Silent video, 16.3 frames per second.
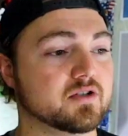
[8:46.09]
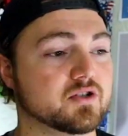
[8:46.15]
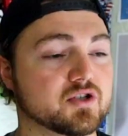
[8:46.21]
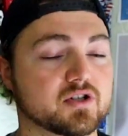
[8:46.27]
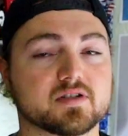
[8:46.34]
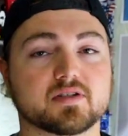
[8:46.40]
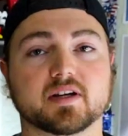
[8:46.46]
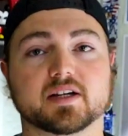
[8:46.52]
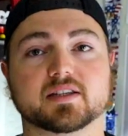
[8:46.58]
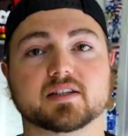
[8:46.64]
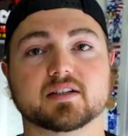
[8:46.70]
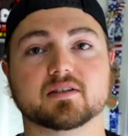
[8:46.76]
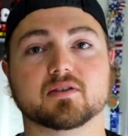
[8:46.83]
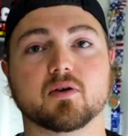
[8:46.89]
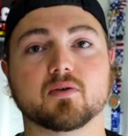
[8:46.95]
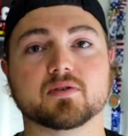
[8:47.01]
Just like
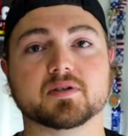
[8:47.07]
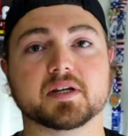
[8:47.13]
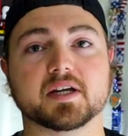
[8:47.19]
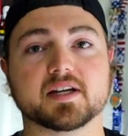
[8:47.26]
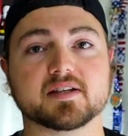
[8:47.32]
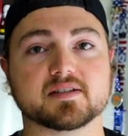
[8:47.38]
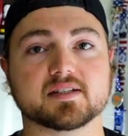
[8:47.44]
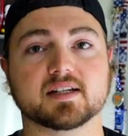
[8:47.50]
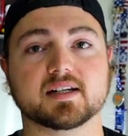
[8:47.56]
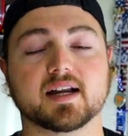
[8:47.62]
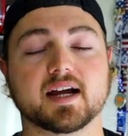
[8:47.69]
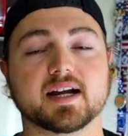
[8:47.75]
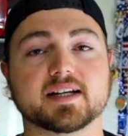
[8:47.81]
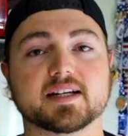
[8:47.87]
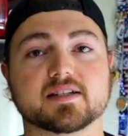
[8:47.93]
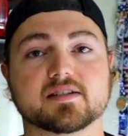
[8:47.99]
the golden days of the
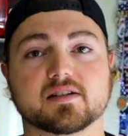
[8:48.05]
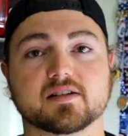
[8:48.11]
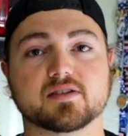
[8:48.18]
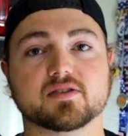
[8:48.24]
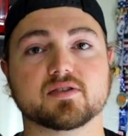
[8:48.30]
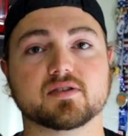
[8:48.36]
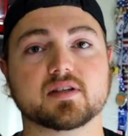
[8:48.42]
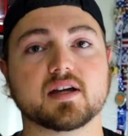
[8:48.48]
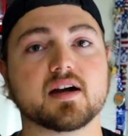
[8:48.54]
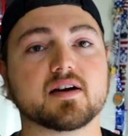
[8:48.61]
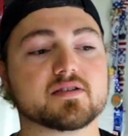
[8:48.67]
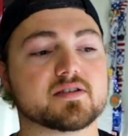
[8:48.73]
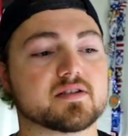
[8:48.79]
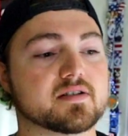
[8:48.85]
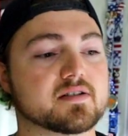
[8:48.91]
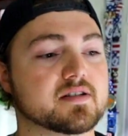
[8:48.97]
90s and the
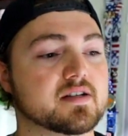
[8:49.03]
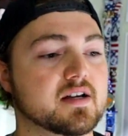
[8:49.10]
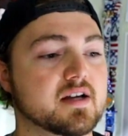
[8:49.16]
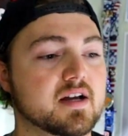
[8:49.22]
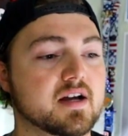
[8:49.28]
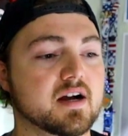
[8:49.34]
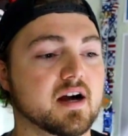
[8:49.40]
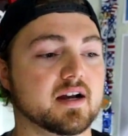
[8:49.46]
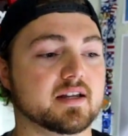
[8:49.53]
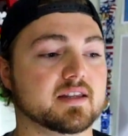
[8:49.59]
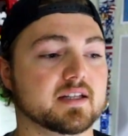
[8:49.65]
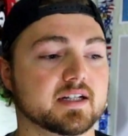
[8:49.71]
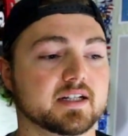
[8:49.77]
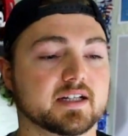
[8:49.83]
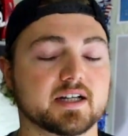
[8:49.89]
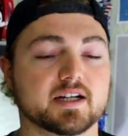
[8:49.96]
2000s, I
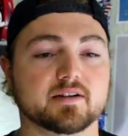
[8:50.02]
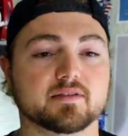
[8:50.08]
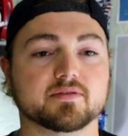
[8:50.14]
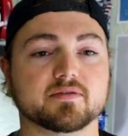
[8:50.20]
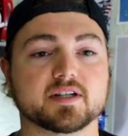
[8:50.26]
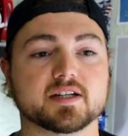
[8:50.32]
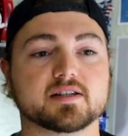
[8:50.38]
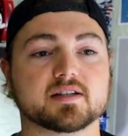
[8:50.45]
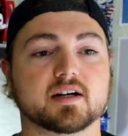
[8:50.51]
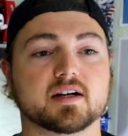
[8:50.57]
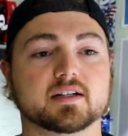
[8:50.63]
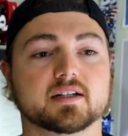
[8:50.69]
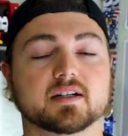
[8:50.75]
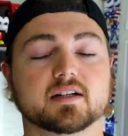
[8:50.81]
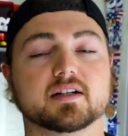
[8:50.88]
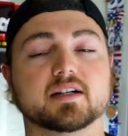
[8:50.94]
think if
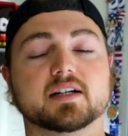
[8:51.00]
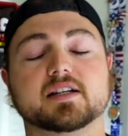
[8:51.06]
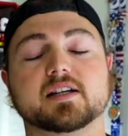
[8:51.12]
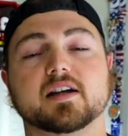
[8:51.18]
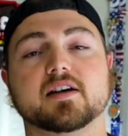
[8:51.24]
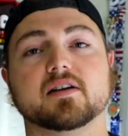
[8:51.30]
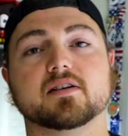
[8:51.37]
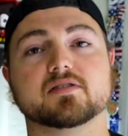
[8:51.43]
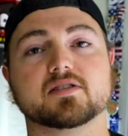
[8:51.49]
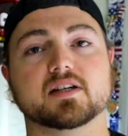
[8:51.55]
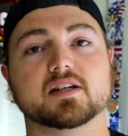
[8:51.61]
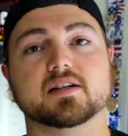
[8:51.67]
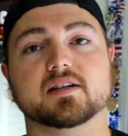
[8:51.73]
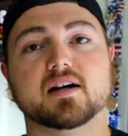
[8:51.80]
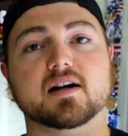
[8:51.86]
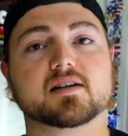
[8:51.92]
Nissan kills
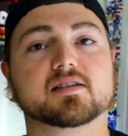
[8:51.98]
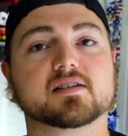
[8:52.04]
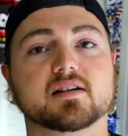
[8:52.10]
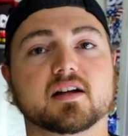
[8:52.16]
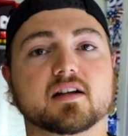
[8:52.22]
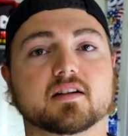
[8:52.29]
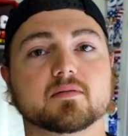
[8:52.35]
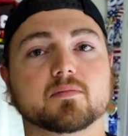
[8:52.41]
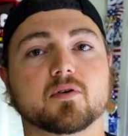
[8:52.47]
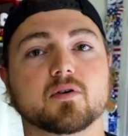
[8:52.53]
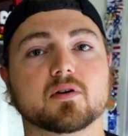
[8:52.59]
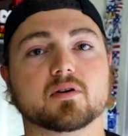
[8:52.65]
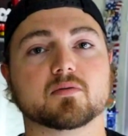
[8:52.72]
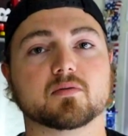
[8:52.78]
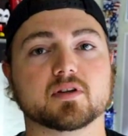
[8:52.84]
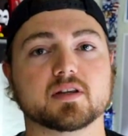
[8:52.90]
it, knocks it out of the
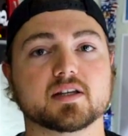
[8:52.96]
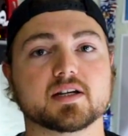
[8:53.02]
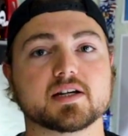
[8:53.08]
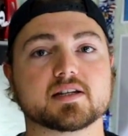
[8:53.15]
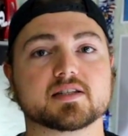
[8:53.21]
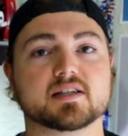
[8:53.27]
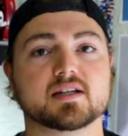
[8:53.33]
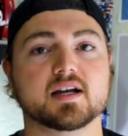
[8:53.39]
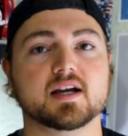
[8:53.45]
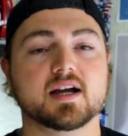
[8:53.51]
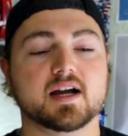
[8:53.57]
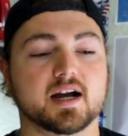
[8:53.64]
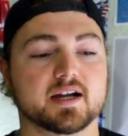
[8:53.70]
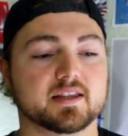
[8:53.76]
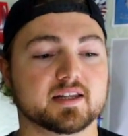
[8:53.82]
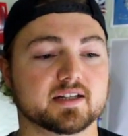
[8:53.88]
park with this,
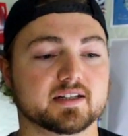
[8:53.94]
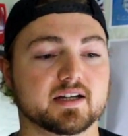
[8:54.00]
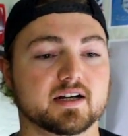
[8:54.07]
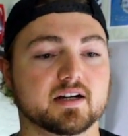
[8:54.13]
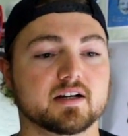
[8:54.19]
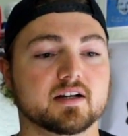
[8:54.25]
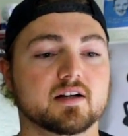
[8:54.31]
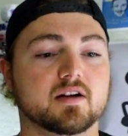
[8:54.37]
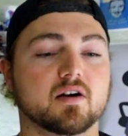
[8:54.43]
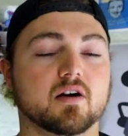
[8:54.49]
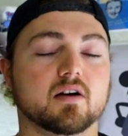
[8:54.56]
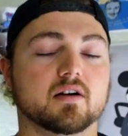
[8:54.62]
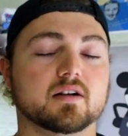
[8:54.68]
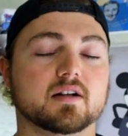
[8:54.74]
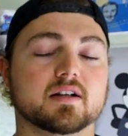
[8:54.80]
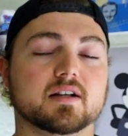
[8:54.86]
I think that
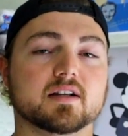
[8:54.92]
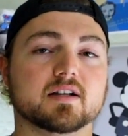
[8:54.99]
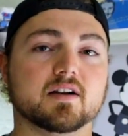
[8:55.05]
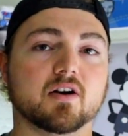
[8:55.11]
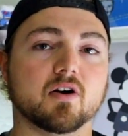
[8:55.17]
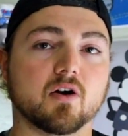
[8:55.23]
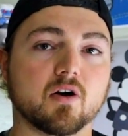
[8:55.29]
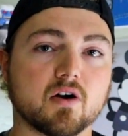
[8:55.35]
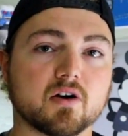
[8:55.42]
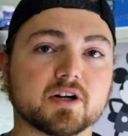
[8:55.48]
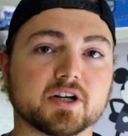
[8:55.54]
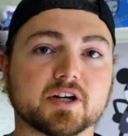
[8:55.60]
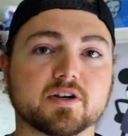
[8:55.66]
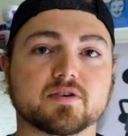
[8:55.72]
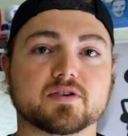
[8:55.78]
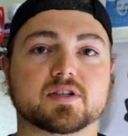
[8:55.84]

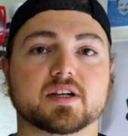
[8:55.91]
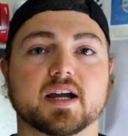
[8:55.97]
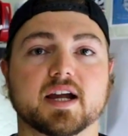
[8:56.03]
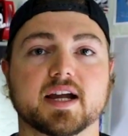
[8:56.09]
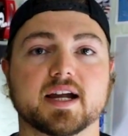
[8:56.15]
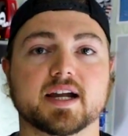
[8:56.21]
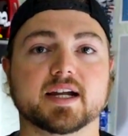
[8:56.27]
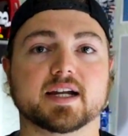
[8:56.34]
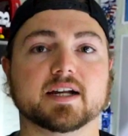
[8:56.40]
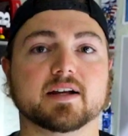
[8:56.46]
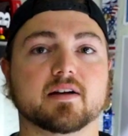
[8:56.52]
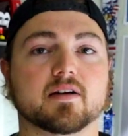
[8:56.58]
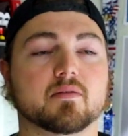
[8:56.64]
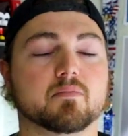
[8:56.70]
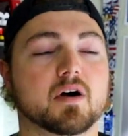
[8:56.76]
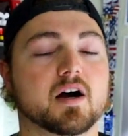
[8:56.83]
argues a
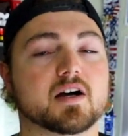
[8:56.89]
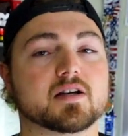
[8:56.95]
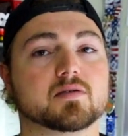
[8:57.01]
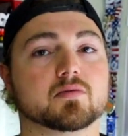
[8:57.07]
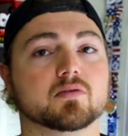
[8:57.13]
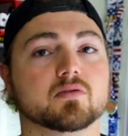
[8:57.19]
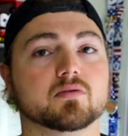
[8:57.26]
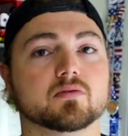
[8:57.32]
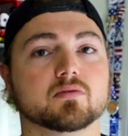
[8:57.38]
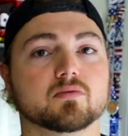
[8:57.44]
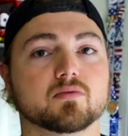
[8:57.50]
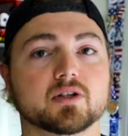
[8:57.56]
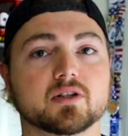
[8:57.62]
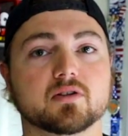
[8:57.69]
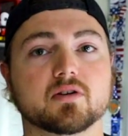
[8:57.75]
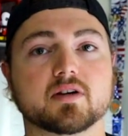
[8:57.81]
possible
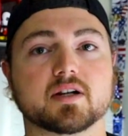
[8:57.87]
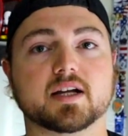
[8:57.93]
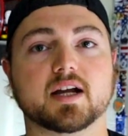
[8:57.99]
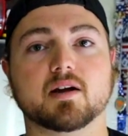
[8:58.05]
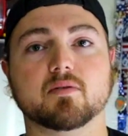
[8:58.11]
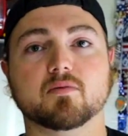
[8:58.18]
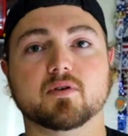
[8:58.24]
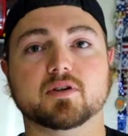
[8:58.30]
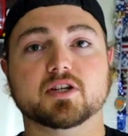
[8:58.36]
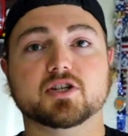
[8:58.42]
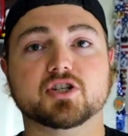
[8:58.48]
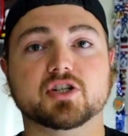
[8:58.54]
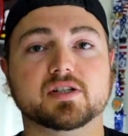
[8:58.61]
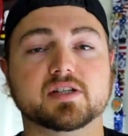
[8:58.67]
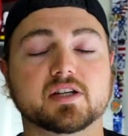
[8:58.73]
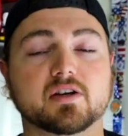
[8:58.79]
relook at what the
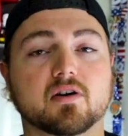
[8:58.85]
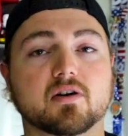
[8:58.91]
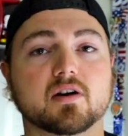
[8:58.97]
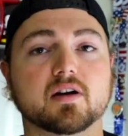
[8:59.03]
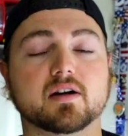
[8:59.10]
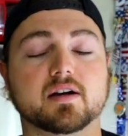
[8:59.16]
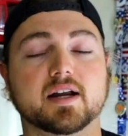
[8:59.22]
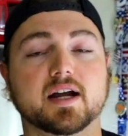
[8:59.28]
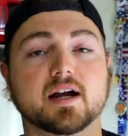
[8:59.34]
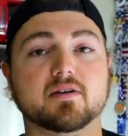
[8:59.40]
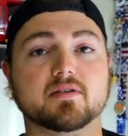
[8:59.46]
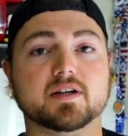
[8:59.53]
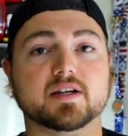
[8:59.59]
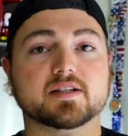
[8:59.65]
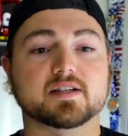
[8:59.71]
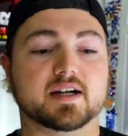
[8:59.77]
GTR now
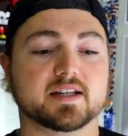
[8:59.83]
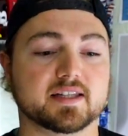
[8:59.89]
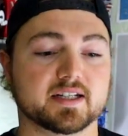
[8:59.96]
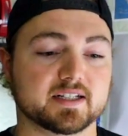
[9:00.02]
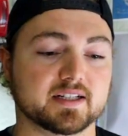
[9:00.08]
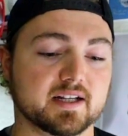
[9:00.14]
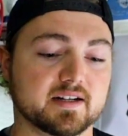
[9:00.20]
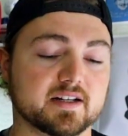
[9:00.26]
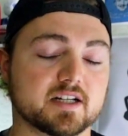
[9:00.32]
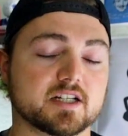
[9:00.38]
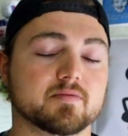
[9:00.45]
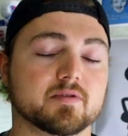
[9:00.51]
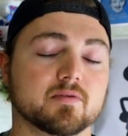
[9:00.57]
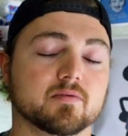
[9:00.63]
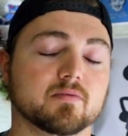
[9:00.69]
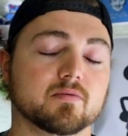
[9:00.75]
is. I think that needs to
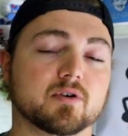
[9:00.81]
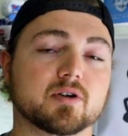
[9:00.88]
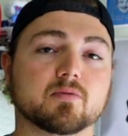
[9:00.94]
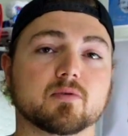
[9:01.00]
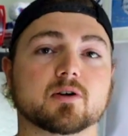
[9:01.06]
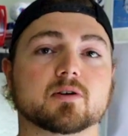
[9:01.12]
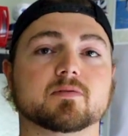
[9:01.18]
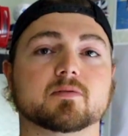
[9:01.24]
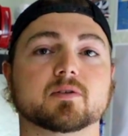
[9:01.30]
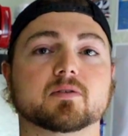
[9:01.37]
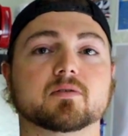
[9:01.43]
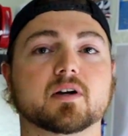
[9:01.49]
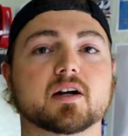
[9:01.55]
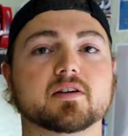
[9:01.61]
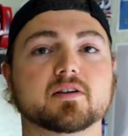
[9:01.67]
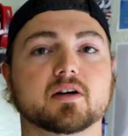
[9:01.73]
be reworked from the
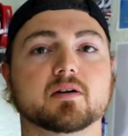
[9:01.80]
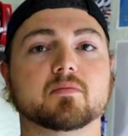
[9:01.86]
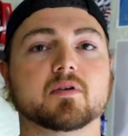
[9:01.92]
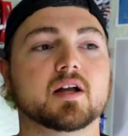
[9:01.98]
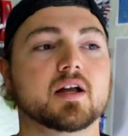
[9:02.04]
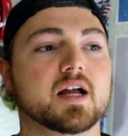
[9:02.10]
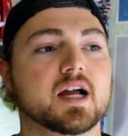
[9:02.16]
ground up.